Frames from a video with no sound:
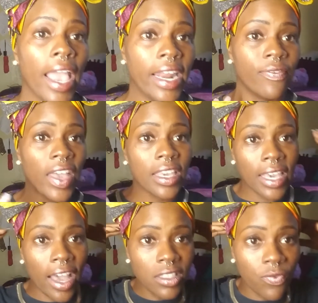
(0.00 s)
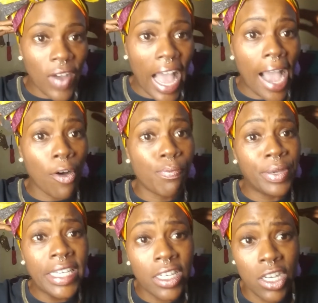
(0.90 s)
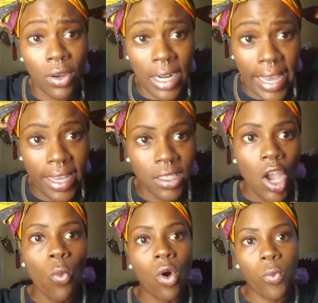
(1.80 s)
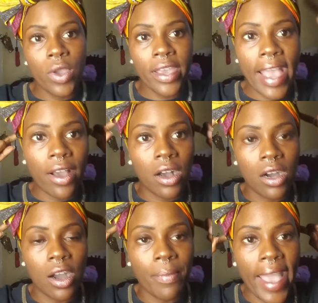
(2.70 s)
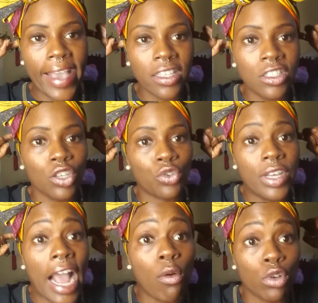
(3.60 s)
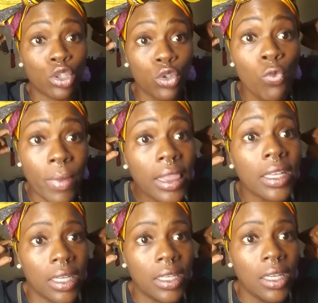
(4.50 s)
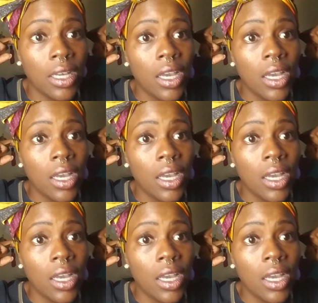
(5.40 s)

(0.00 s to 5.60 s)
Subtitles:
and if they calcify our pineal glands, where we actually secrete our true melanin.